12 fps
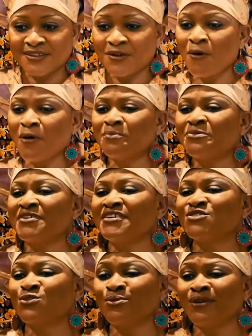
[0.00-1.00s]
they all
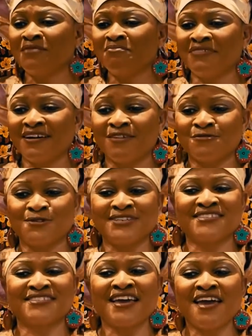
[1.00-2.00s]
praised Luemba for
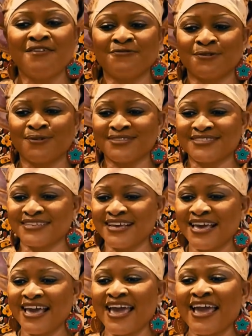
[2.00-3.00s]
his efforts
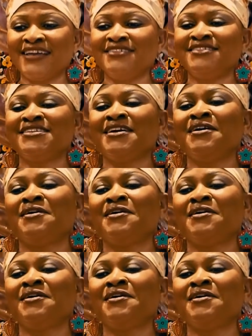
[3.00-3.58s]
and